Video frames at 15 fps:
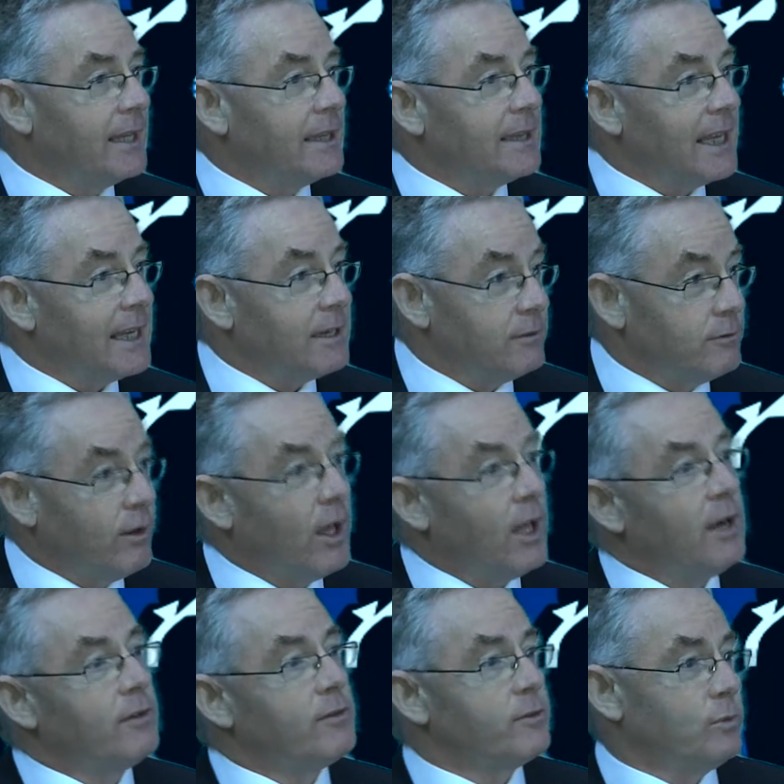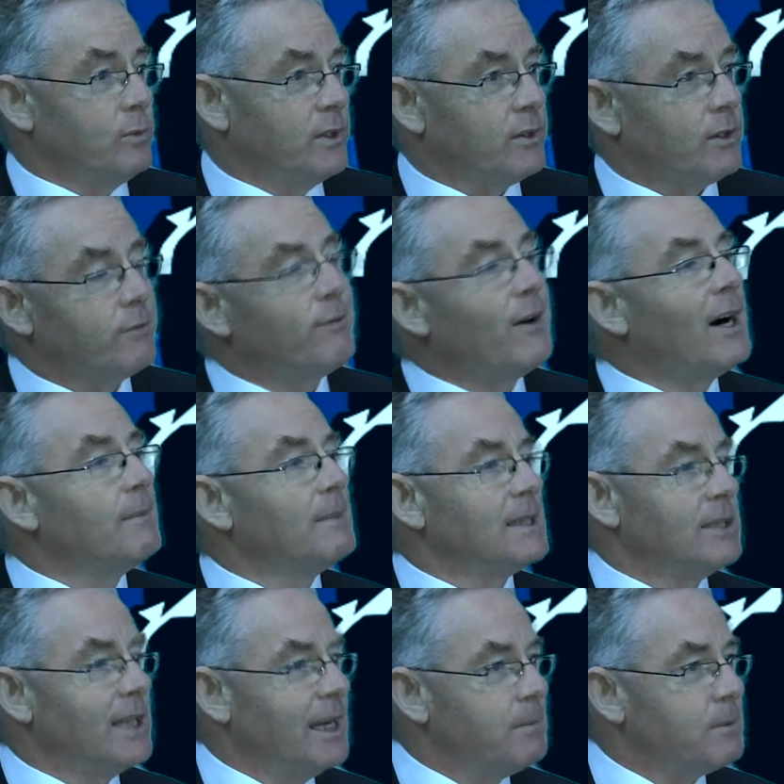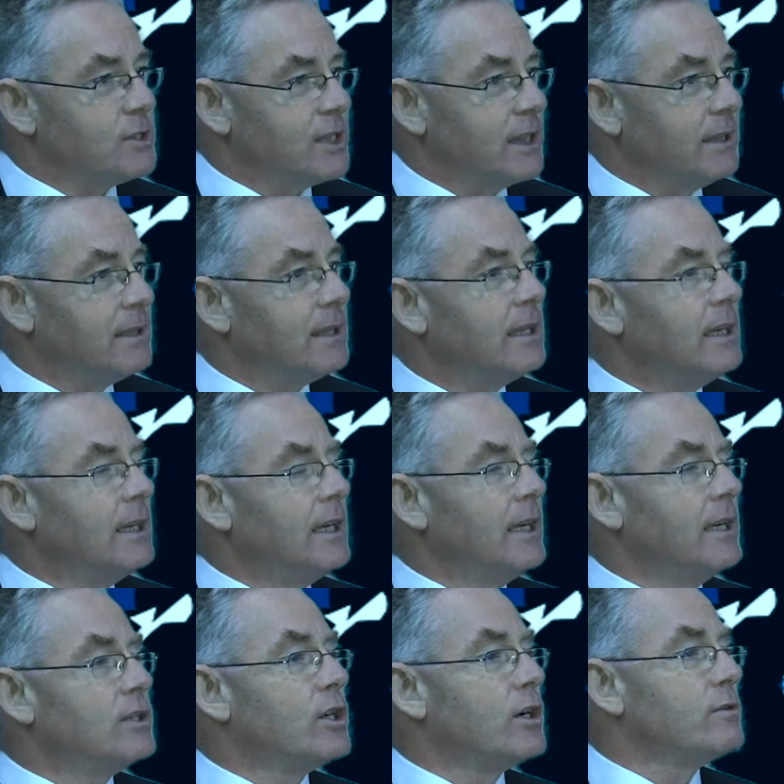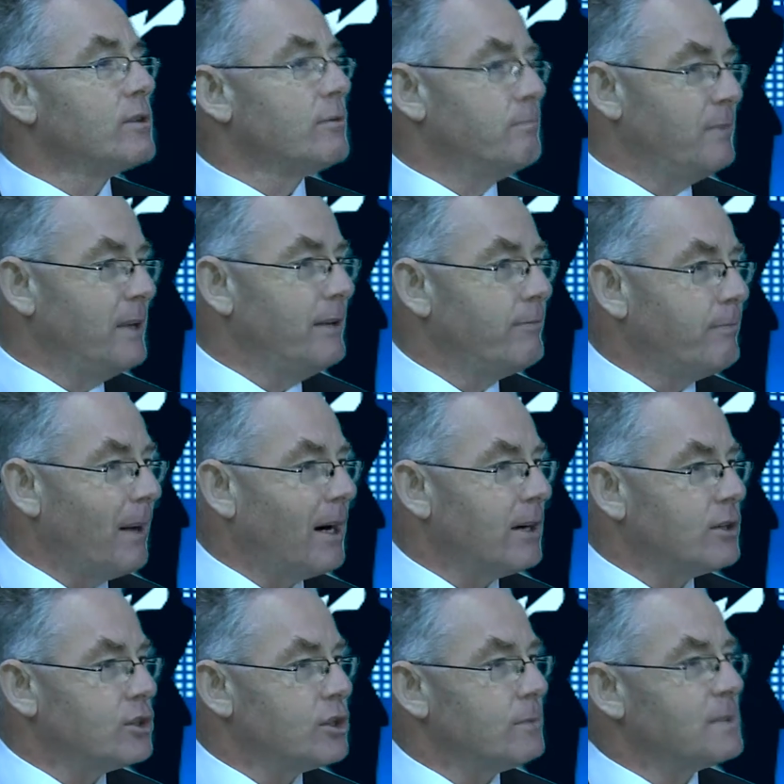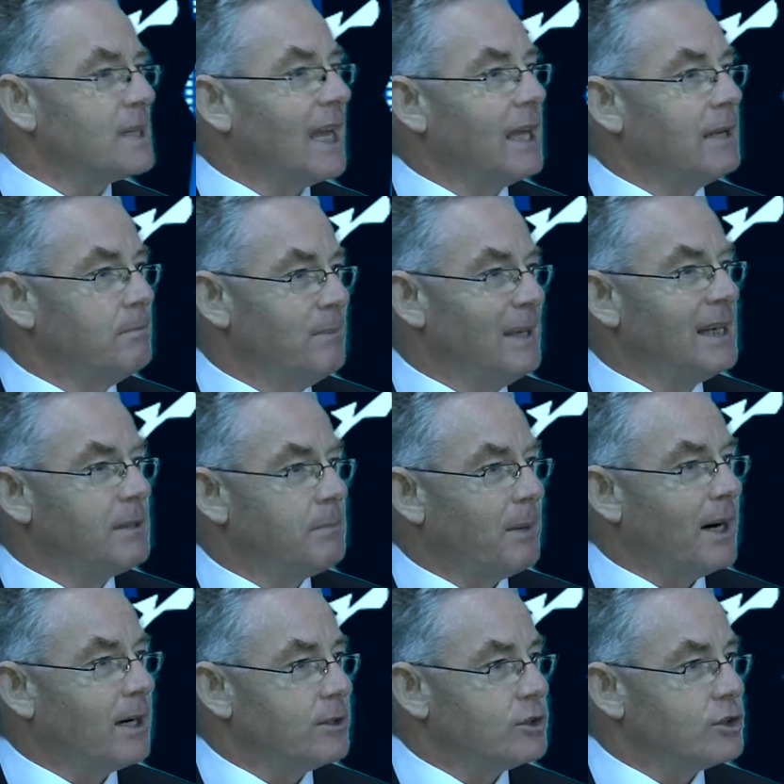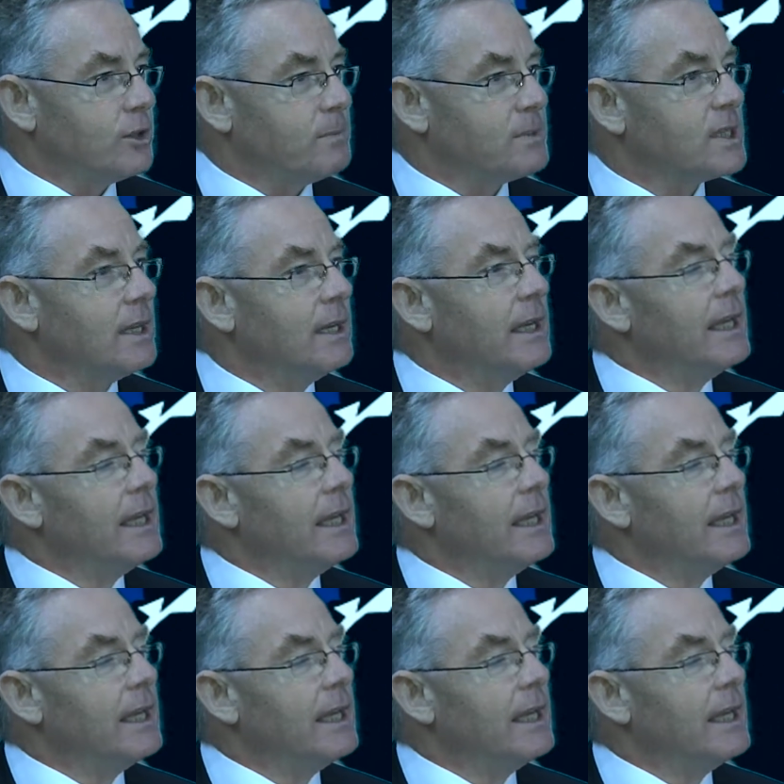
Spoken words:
get involved with their farming neighbours in in terms of beef partnerships and milk partnerships.